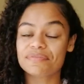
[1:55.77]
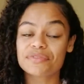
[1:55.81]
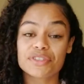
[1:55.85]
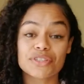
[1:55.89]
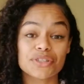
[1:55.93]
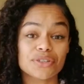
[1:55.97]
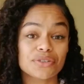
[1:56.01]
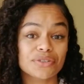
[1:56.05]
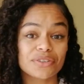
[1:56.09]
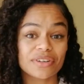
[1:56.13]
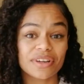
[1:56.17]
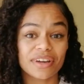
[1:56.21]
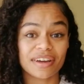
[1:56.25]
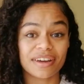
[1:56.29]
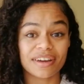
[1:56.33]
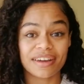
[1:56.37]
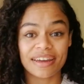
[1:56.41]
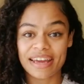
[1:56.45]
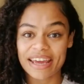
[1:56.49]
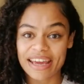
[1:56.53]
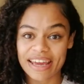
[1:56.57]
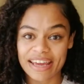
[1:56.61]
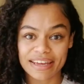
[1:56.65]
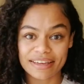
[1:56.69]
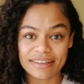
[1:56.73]

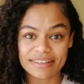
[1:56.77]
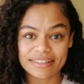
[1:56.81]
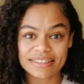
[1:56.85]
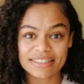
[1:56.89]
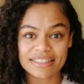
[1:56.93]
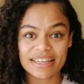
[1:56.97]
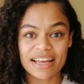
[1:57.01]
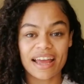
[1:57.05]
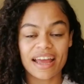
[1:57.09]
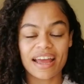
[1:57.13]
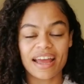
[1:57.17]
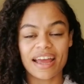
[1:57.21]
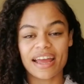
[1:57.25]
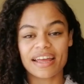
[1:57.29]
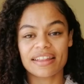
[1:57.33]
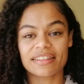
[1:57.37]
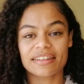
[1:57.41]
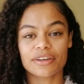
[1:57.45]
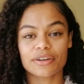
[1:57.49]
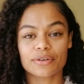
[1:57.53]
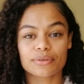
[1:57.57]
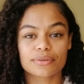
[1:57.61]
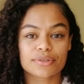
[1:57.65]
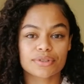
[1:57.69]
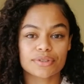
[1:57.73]
tuna, eggs, and
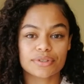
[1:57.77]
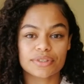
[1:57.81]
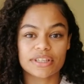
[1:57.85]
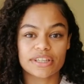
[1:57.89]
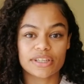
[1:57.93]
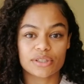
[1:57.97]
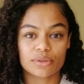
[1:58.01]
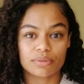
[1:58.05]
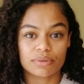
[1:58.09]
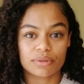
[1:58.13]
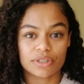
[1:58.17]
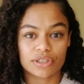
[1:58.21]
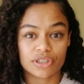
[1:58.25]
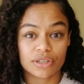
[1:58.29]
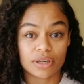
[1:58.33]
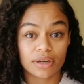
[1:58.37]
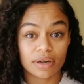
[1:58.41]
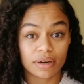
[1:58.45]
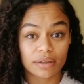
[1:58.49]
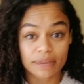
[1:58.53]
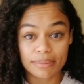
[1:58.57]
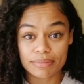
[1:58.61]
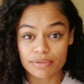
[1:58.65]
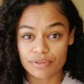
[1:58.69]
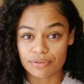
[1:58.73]
then also list which
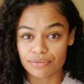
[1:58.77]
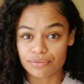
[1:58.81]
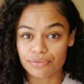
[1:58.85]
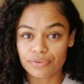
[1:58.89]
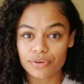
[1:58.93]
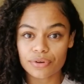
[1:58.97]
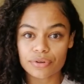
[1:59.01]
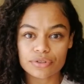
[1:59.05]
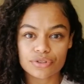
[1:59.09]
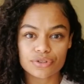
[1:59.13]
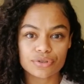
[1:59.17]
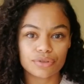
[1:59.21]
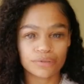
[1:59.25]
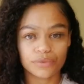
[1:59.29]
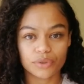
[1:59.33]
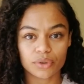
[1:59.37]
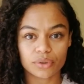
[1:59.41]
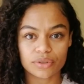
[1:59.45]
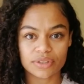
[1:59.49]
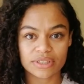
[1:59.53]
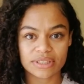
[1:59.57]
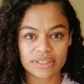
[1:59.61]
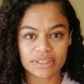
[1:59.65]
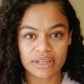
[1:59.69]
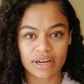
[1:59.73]
types of fruits. You
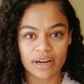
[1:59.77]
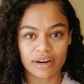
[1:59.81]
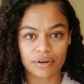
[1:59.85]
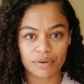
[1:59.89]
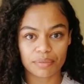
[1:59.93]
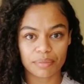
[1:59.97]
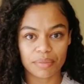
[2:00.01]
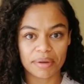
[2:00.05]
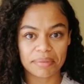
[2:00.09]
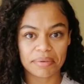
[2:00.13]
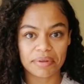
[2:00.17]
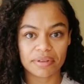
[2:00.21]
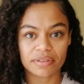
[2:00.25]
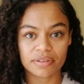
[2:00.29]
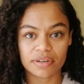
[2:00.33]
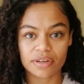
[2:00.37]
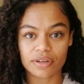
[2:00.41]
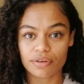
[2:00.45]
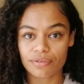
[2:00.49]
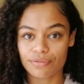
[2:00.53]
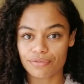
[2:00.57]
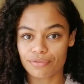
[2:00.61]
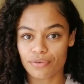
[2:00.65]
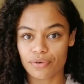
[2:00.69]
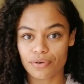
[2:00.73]
could decide on maybe
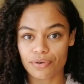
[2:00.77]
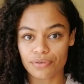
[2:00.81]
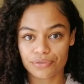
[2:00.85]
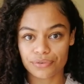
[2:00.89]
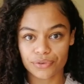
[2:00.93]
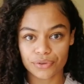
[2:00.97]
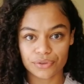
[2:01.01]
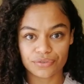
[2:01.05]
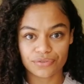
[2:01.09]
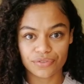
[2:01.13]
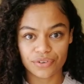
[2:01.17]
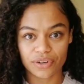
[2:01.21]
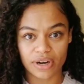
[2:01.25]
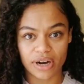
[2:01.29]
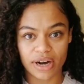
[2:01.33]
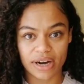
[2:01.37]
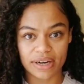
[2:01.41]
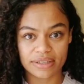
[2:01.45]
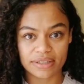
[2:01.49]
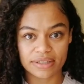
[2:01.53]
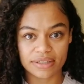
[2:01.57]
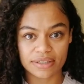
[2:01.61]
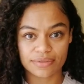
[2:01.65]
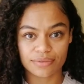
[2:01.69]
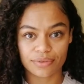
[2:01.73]
3 or 4 fruit
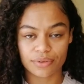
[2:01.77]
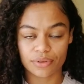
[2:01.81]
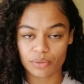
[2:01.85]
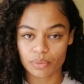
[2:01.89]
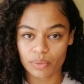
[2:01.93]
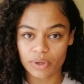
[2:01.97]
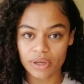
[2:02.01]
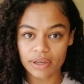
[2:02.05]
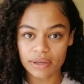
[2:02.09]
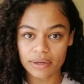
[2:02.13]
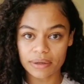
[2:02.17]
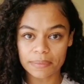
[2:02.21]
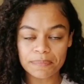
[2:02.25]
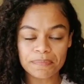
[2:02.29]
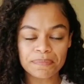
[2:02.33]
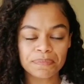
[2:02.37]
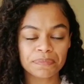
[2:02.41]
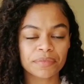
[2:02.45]
varieties for the week.